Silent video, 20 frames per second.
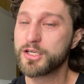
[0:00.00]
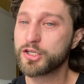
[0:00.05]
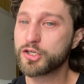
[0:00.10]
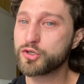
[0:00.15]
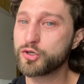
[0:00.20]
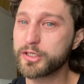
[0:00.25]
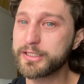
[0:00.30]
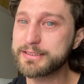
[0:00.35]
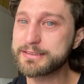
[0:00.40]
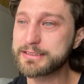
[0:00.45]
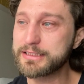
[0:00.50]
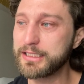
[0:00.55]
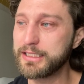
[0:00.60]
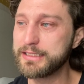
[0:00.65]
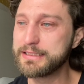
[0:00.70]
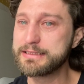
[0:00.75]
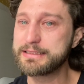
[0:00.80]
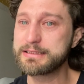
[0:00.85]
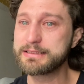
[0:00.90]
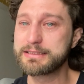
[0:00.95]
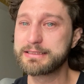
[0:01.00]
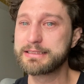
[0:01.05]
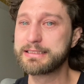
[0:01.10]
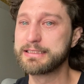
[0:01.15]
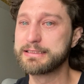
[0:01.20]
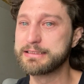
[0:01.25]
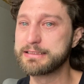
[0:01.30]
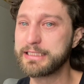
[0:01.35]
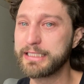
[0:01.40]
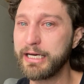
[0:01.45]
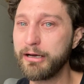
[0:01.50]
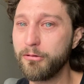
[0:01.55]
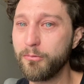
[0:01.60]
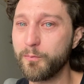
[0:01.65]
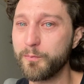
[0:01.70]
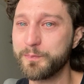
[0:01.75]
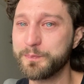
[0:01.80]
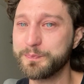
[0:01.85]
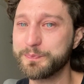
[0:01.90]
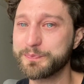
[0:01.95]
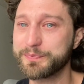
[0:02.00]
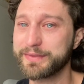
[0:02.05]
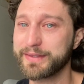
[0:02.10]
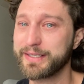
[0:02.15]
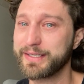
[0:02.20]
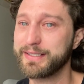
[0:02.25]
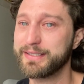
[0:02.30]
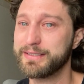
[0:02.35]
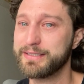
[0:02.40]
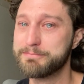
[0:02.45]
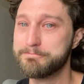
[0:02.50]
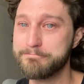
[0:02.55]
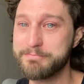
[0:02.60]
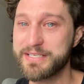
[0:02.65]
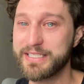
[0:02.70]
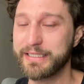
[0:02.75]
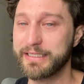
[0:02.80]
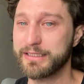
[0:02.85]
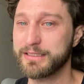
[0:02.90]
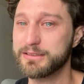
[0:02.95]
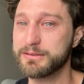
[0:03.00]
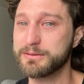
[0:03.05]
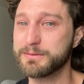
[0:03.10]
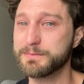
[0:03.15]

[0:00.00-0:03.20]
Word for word: criticize, condemn me.